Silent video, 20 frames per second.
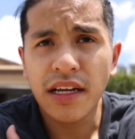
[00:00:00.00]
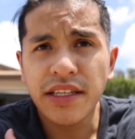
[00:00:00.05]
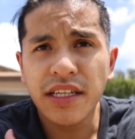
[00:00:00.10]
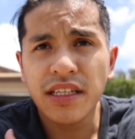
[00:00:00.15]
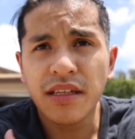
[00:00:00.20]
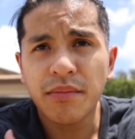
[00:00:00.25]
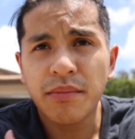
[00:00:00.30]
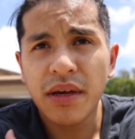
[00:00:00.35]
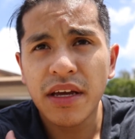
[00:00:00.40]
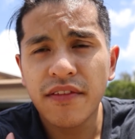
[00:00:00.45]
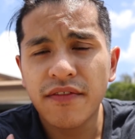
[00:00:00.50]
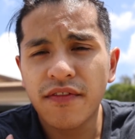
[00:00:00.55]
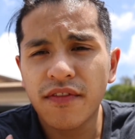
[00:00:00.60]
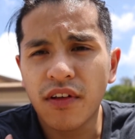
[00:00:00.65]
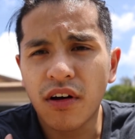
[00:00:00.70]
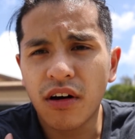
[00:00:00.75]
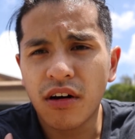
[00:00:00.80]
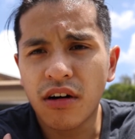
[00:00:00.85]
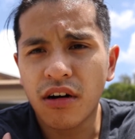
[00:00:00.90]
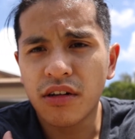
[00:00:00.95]
I think the main
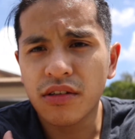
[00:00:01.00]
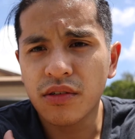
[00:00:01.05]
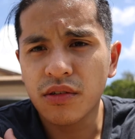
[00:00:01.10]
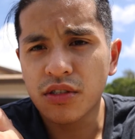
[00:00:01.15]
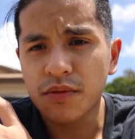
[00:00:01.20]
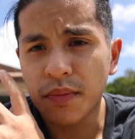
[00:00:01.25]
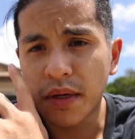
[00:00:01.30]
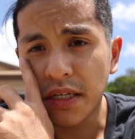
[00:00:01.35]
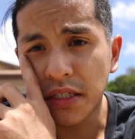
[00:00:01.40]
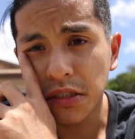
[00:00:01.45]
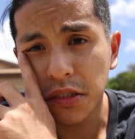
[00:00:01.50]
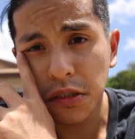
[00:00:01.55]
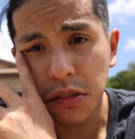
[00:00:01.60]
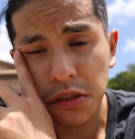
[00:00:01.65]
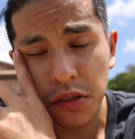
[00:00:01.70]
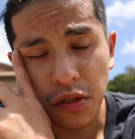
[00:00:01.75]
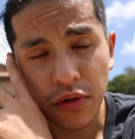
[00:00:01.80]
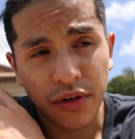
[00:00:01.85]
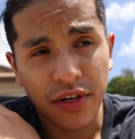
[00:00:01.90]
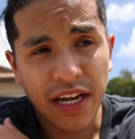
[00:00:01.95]
flaw on those
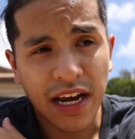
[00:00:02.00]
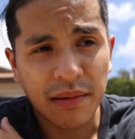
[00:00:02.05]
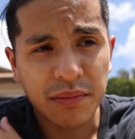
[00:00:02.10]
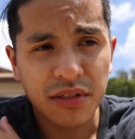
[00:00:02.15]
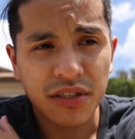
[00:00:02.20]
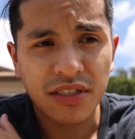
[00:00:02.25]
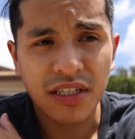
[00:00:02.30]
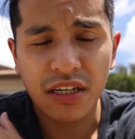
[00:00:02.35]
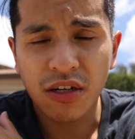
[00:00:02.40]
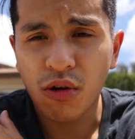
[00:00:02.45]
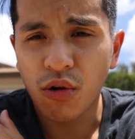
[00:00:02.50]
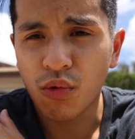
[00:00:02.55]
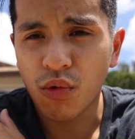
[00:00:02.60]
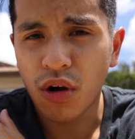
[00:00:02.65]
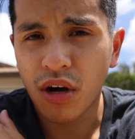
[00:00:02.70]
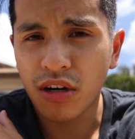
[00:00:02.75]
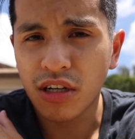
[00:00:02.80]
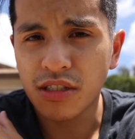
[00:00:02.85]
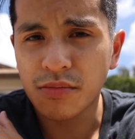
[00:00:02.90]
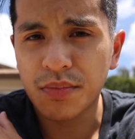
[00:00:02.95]
spacers or adapters that go
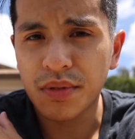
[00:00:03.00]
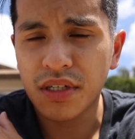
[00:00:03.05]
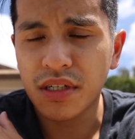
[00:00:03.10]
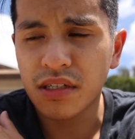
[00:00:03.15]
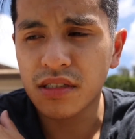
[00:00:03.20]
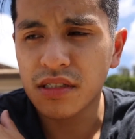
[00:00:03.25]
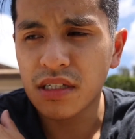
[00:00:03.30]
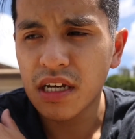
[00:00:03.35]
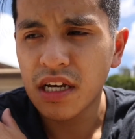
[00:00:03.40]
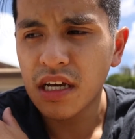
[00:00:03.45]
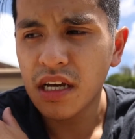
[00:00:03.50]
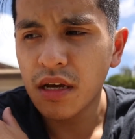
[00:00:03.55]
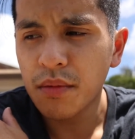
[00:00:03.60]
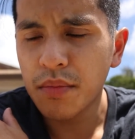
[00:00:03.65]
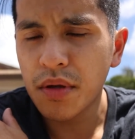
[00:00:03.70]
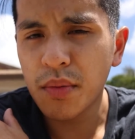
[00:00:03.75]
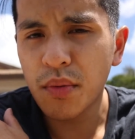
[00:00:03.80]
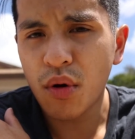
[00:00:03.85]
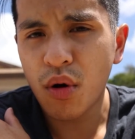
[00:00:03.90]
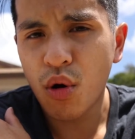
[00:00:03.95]
wrong is because
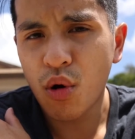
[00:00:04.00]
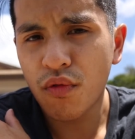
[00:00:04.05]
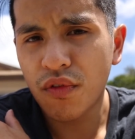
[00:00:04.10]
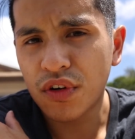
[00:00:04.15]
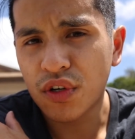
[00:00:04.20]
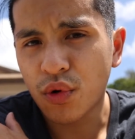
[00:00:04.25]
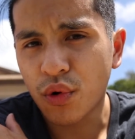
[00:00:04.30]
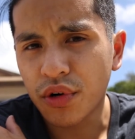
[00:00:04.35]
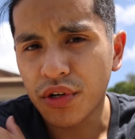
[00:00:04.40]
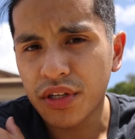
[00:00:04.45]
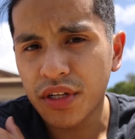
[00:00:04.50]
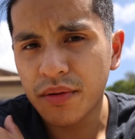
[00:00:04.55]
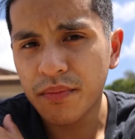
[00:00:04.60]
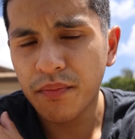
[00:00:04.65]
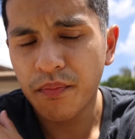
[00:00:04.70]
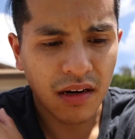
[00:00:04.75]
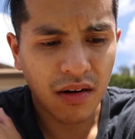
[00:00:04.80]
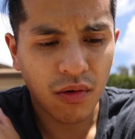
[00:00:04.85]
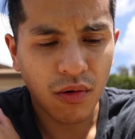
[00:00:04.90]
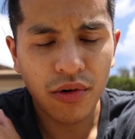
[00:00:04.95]
people over torque them,
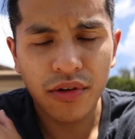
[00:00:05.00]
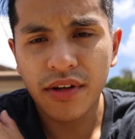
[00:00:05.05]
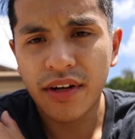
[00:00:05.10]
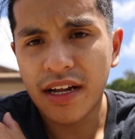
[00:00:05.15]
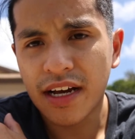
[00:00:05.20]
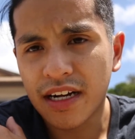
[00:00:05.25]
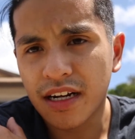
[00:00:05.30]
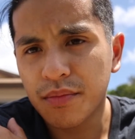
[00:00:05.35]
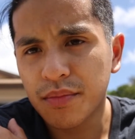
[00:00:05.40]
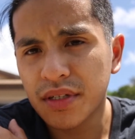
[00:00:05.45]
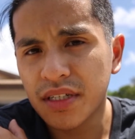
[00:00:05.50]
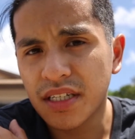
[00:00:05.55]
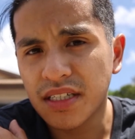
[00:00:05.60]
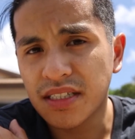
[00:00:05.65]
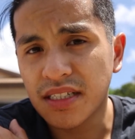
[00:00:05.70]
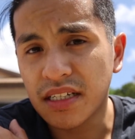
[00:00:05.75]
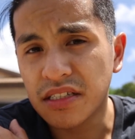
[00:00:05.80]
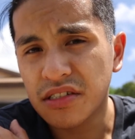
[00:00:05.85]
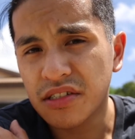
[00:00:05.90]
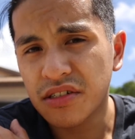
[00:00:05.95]
or they're not completely
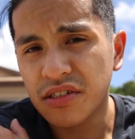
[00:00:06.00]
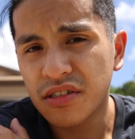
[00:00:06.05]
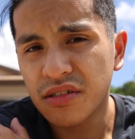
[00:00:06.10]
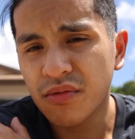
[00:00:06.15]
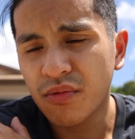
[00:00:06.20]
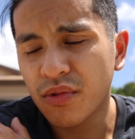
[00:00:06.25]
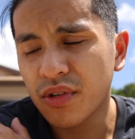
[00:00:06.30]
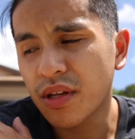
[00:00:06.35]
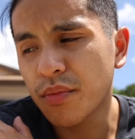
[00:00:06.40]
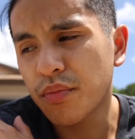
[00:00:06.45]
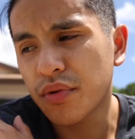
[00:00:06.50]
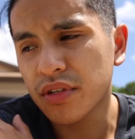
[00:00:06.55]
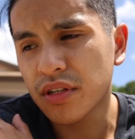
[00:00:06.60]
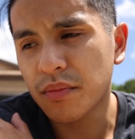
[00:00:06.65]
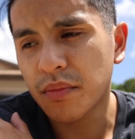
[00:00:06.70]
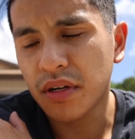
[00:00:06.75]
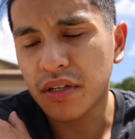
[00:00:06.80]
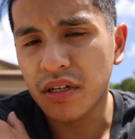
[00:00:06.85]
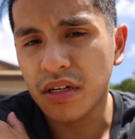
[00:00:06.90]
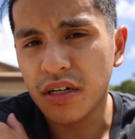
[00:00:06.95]
centered when they put
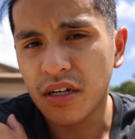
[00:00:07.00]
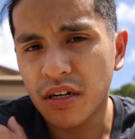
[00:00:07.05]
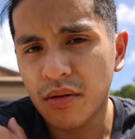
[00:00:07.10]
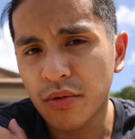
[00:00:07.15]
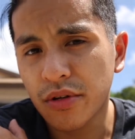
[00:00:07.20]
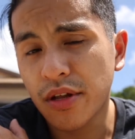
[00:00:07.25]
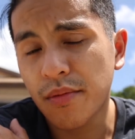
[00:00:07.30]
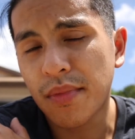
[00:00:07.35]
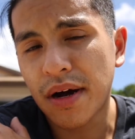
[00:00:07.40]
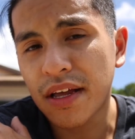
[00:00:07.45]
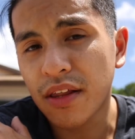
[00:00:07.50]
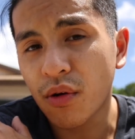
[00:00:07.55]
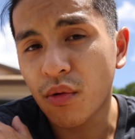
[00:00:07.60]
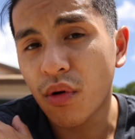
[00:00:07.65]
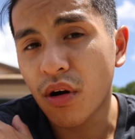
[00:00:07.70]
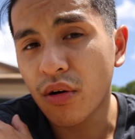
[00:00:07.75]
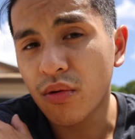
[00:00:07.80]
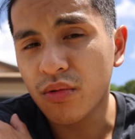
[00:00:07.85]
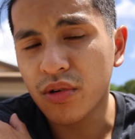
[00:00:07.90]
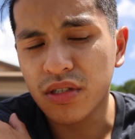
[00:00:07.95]
them on the hub, or they buy the
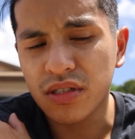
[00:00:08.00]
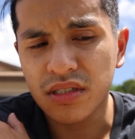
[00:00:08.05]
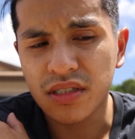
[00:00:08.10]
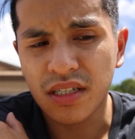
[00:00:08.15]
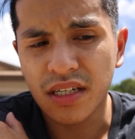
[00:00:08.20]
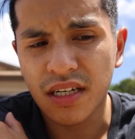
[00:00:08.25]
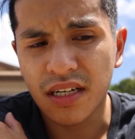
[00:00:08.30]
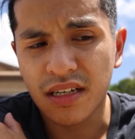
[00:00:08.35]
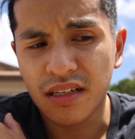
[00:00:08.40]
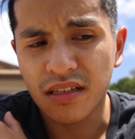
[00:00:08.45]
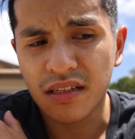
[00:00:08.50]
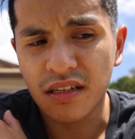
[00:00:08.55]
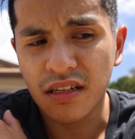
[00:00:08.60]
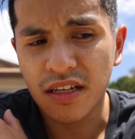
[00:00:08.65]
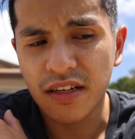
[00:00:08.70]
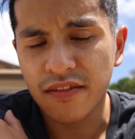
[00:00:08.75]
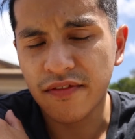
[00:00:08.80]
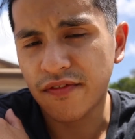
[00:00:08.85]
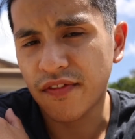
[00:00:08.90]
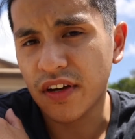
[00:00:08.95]
wrong ones and
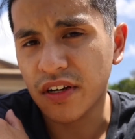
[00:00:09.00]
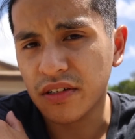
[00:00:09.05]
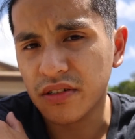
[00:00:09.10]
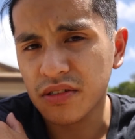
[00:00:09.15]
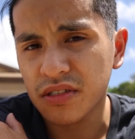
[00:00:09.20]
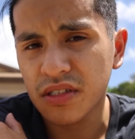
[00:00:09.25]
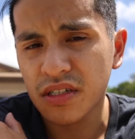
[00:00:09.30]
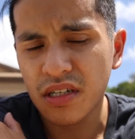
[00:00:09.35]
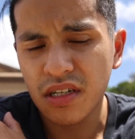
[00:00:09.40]
it fails.